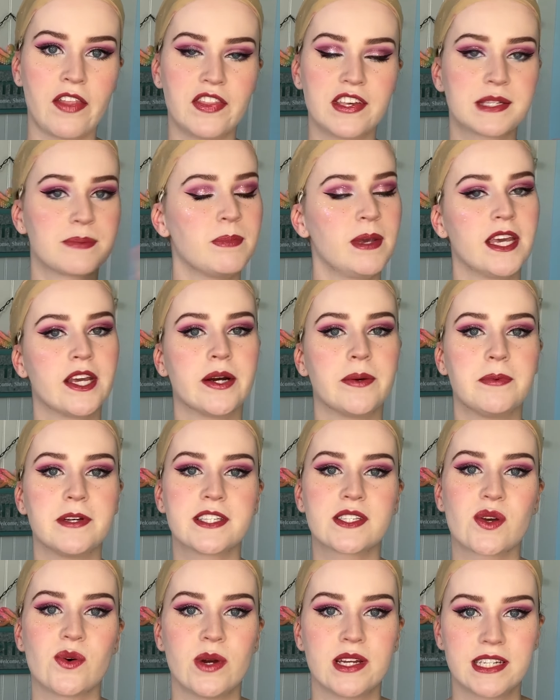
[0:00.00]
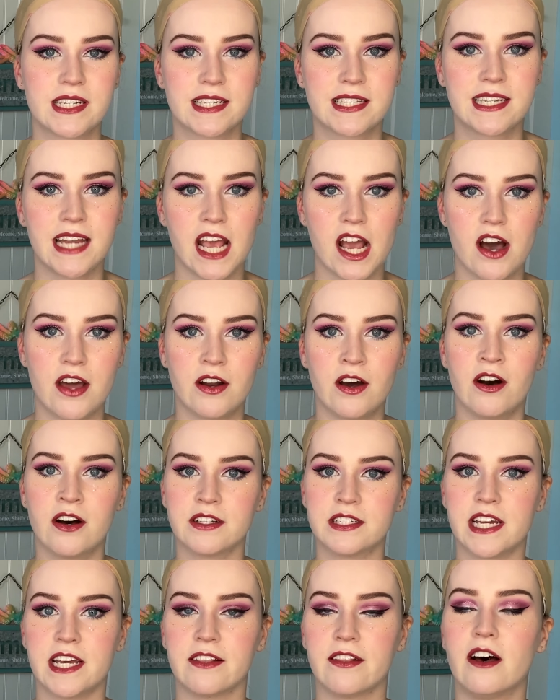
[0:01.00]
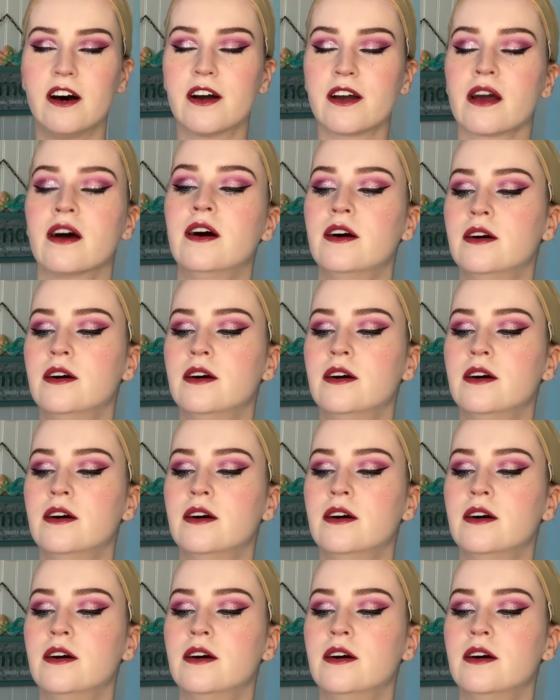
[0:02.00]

this makeup is going to stay on all day long.